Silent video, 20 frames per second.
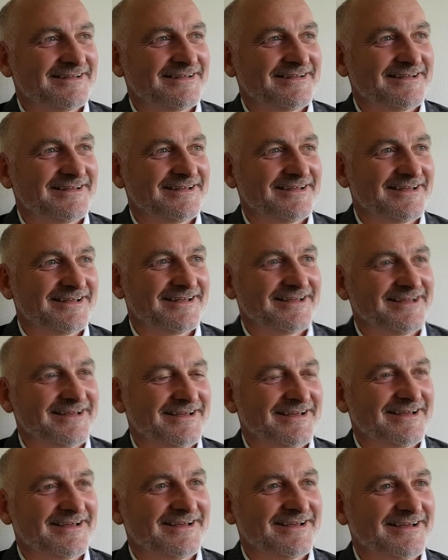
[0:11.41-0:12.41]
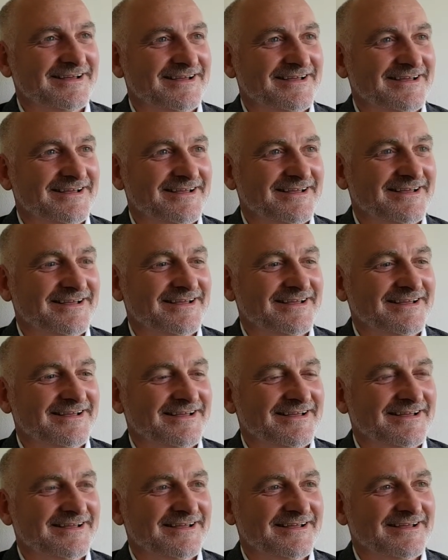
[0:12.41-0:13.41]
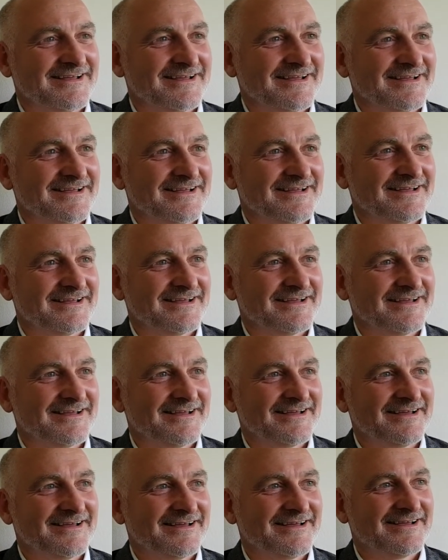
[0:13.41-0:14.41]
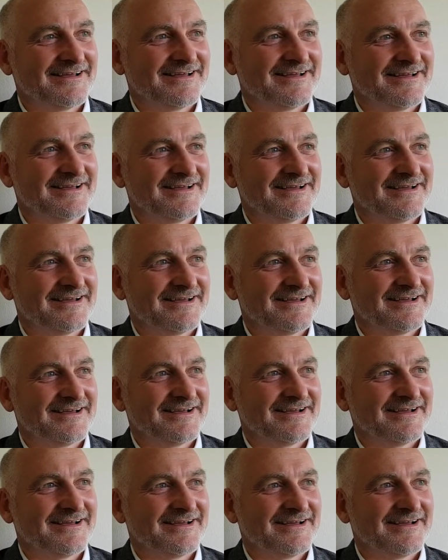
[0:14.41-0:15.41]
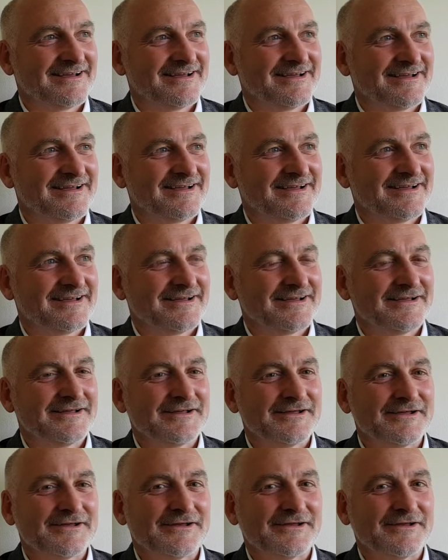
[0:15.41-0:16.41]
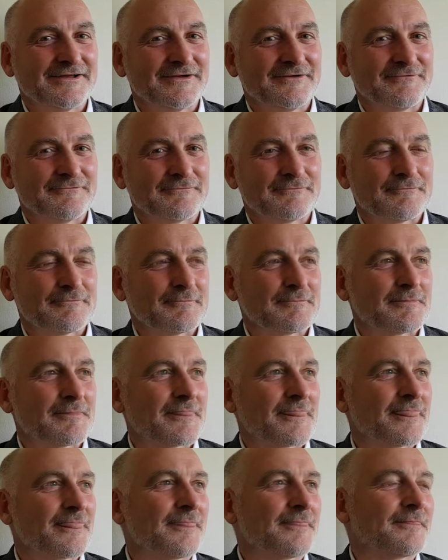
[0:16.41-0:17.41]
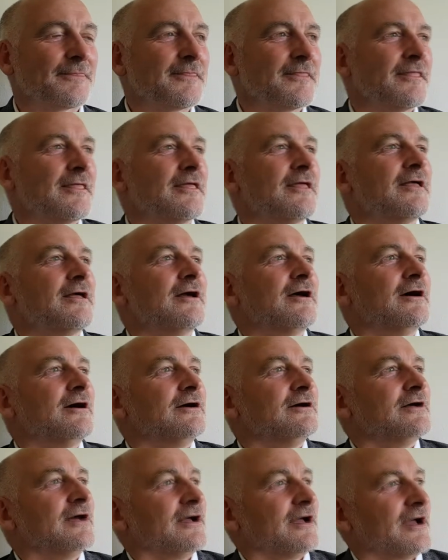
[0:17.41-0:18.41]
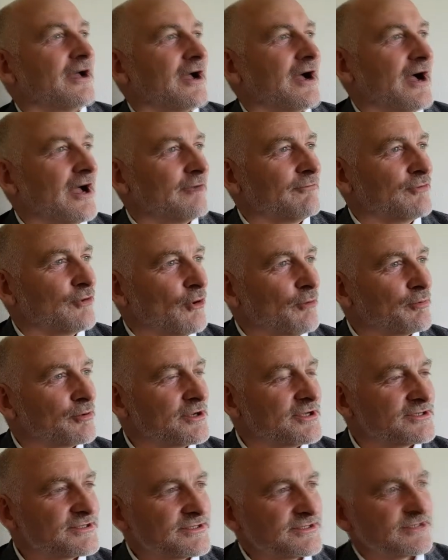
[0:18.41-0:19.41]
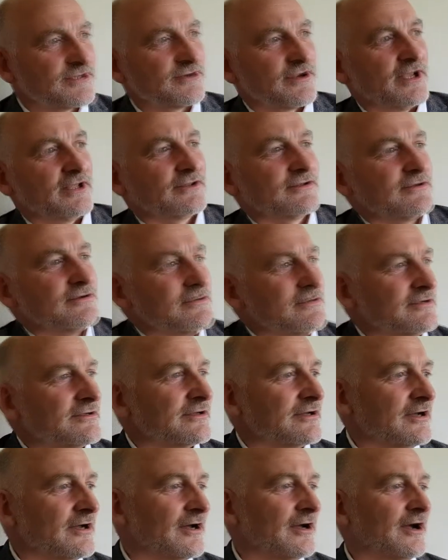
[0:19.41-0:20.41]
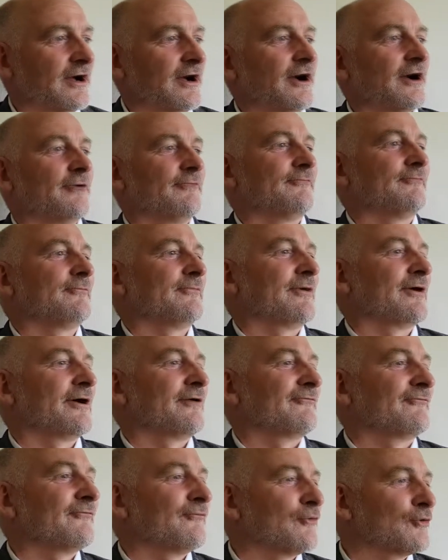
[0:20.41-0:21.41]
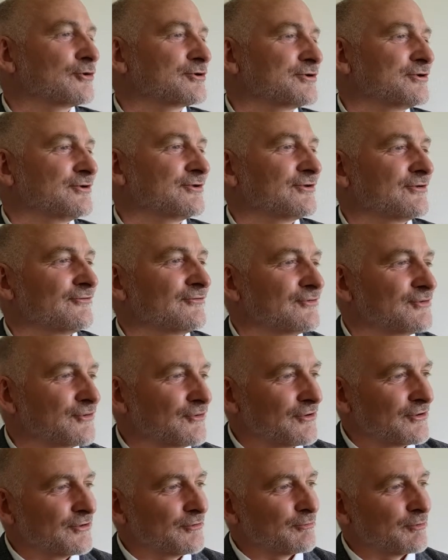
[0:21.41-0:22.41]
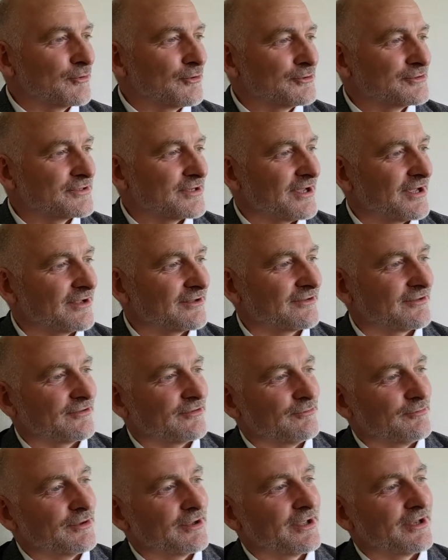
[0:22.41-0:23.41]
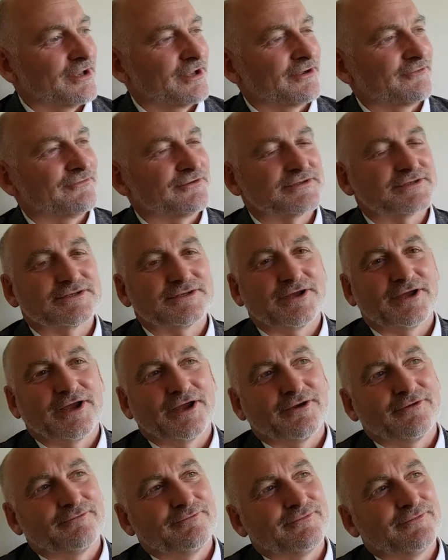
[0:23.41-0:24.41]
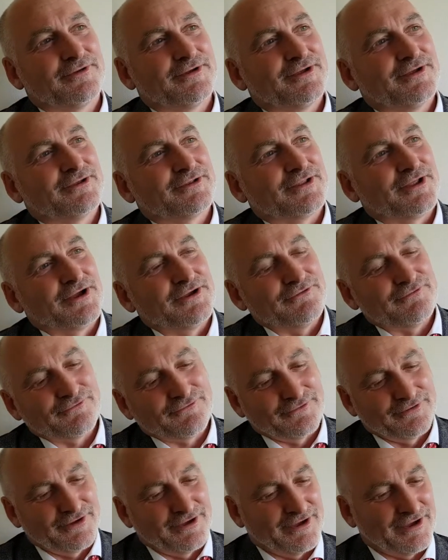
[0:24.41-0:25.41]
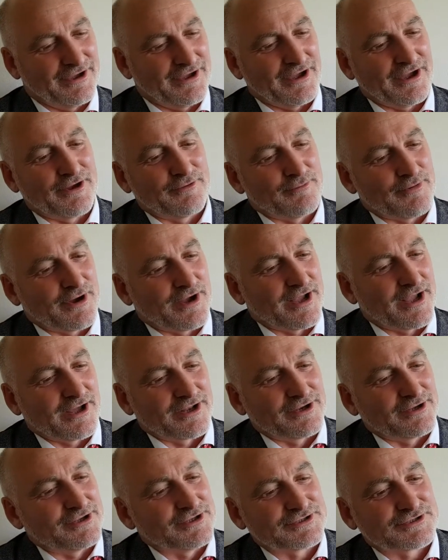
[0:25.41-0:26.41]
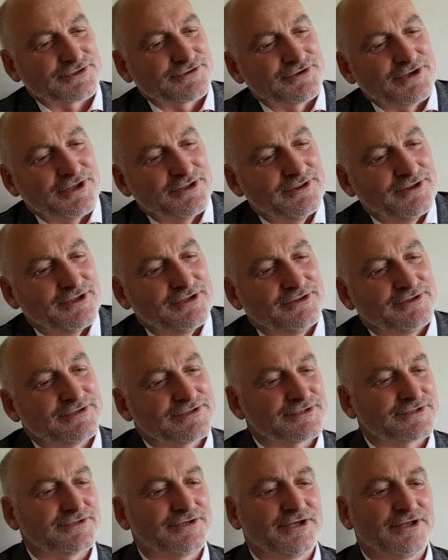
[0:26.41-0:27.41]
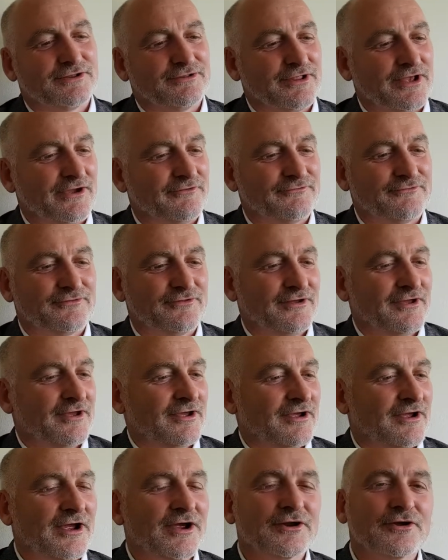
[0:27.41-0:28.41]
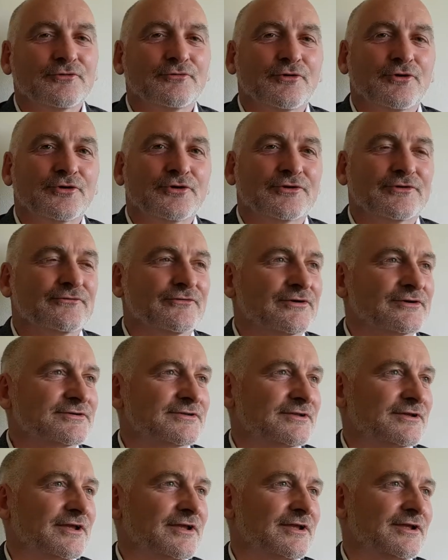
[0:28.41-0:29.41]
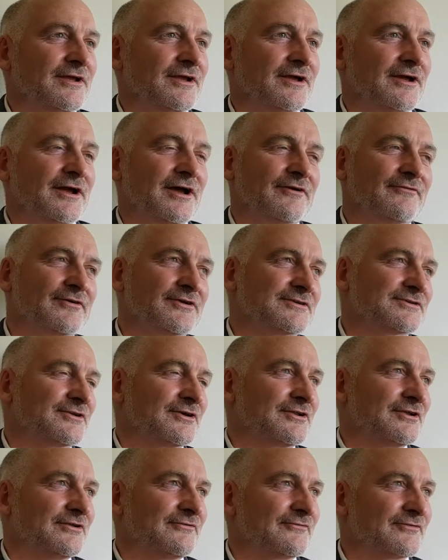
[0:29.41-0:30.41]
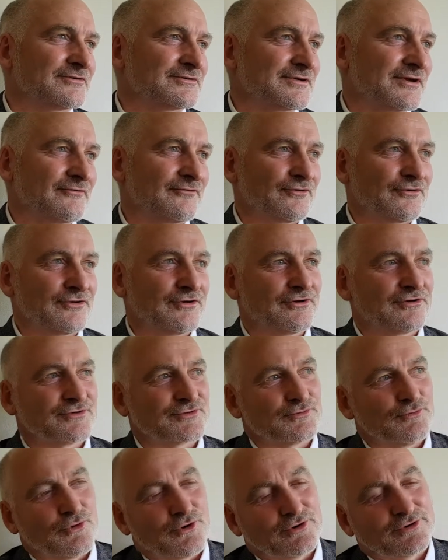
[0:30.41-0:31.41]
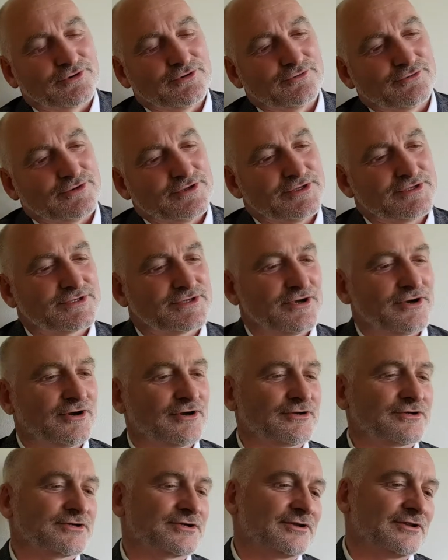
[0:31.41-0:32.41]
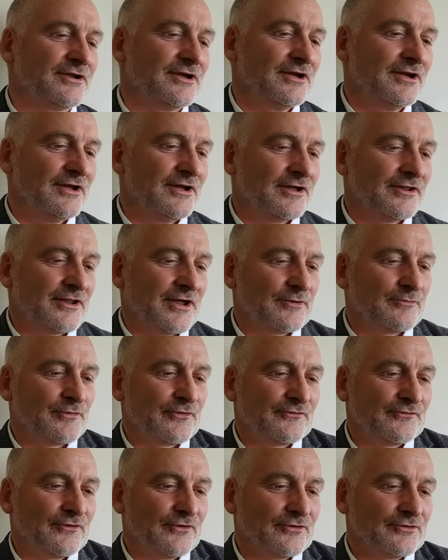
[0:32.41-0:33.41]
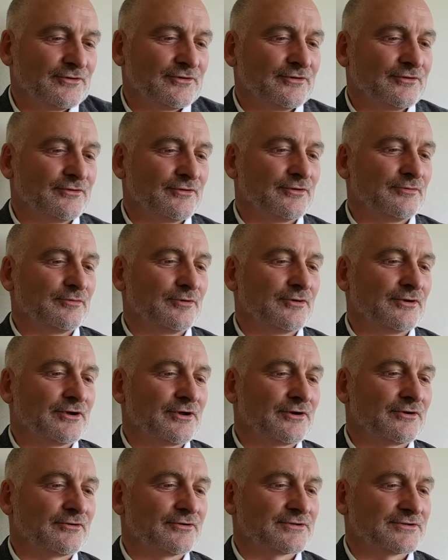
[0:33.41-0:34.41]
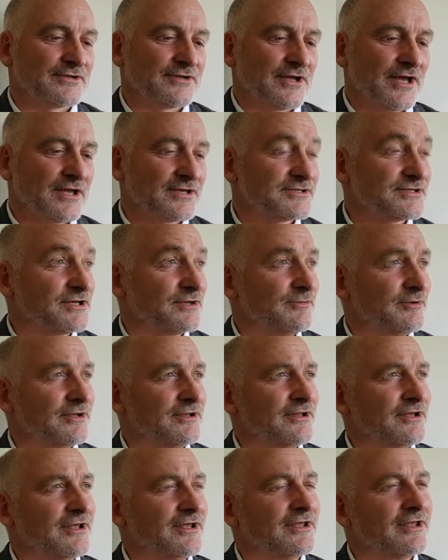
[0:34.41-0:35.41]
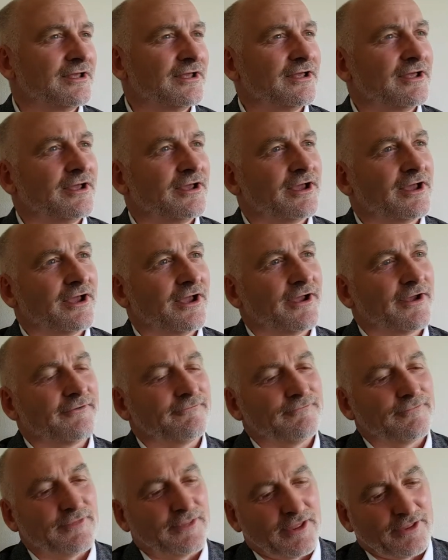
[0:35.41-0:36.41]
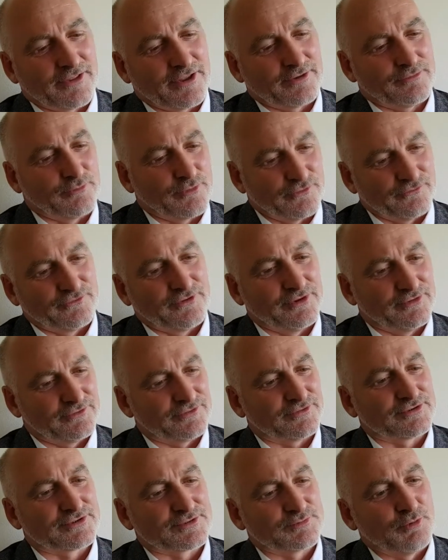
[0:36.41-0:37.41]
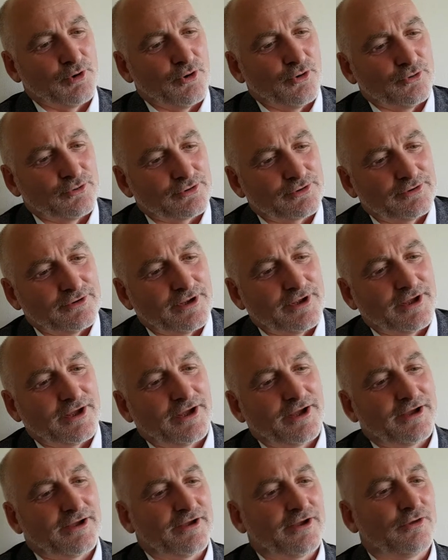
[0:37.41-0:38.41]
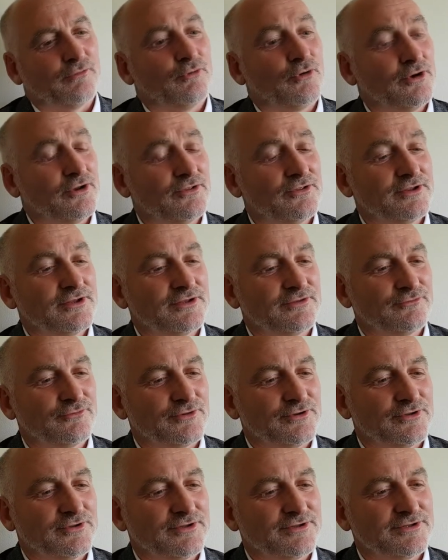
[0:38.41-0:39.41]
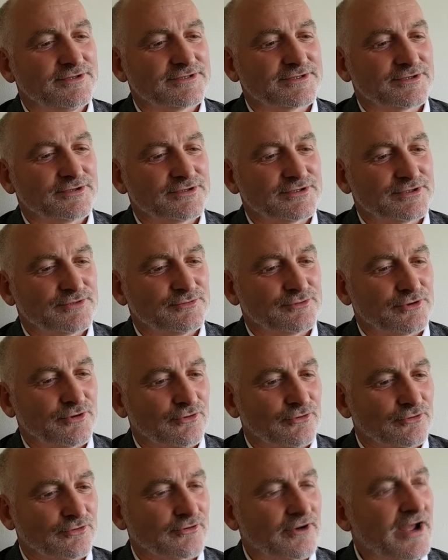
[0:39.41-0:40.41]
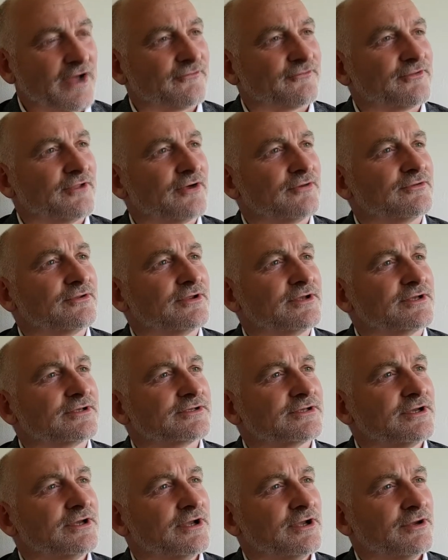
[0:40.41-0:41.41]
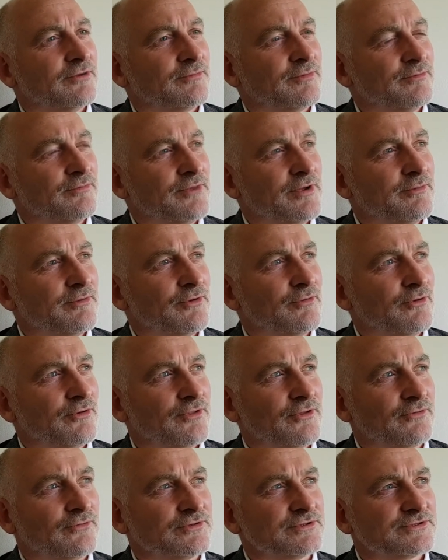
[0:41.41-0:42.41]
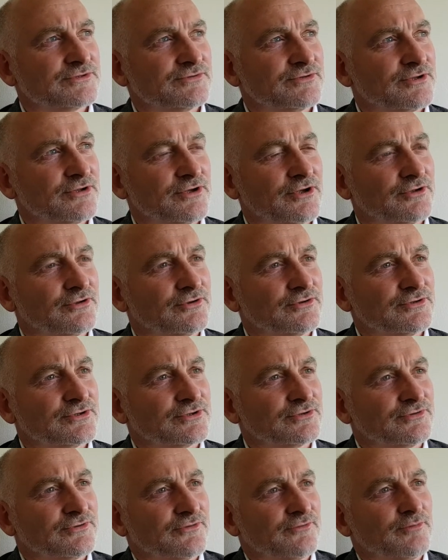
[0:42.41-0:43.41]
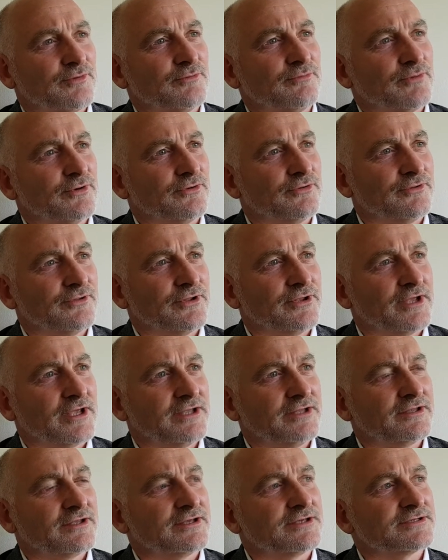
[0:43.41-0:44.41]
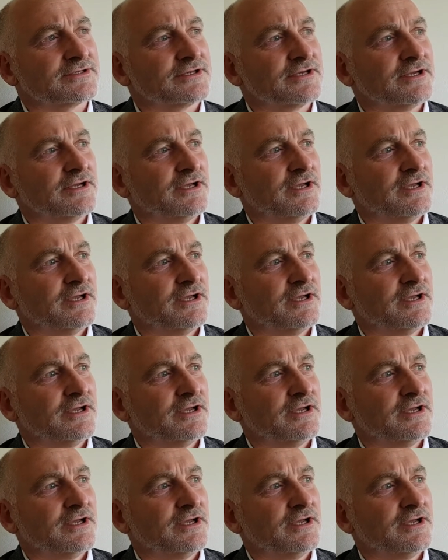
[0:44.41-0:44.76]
uh, at GlenAllachie. And uh, Richard, could you tell us something about yourself and what you're doing here? Uh, I'm the operations director. Um, I'm fortunate to have joined the project at the beginning of its um, life. Um, I had a history in the industry, left Heriot University, having studied for several years, worked in research, and then moved on to do the brewing course at the ICBD. Um, then moved into a small uh, one of the one of the distilleries you would call craft nowadays, but maybe one that was really unusual to have been built in the nineties.